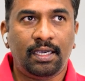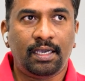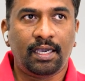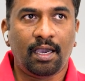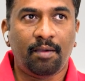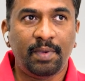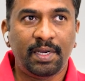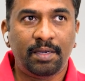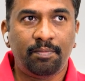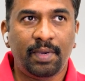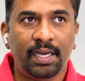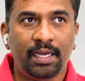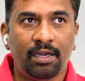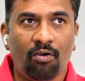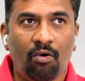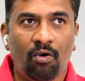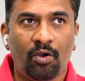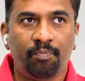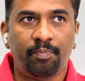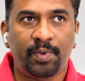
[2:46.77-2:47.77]
commitment
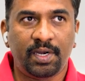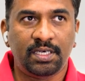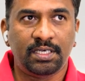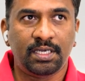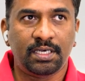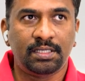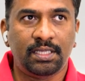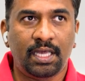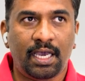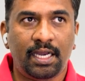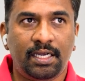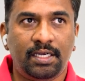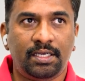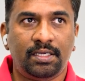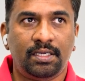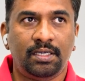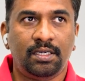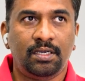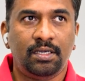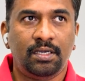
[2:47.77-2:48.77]
or pressure
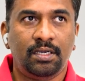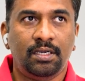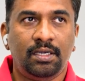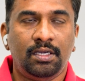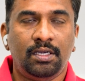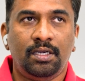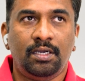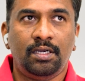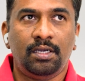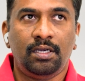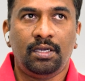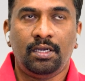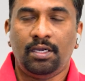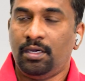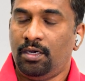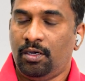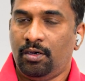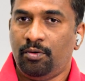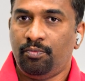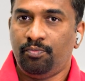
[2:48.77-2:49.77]
that
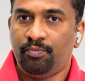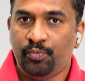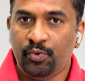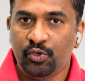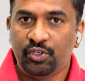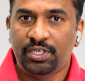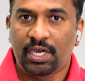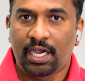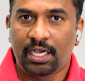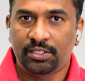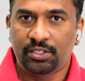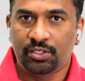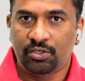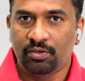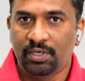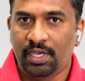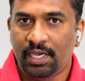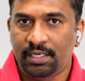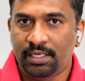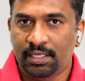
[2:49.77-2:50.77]
push us to
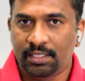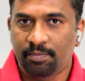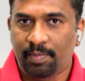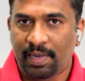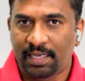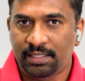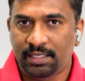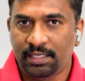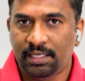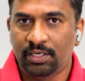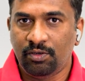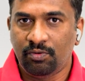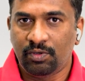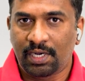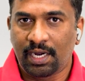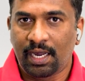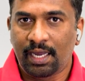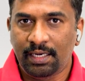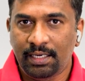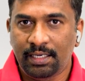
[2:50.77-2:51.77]
get this plastic
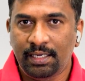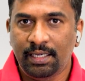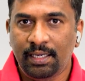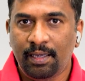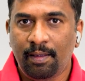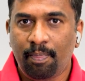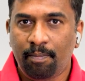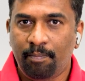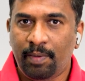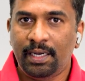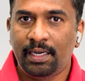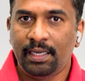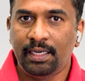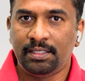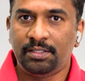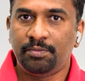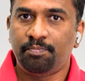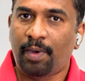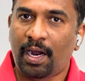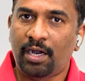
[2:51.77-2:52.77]
neutrality, but
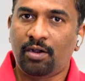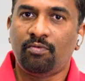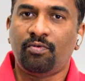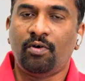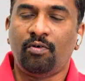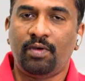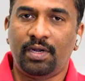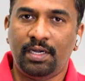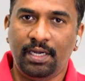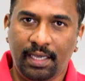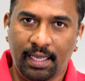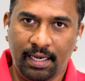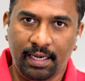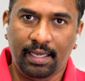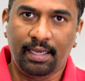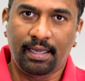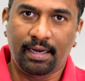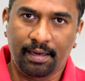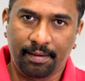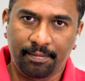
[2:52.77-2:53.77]
it's part of our
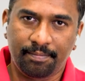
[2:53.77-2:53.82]
DNA.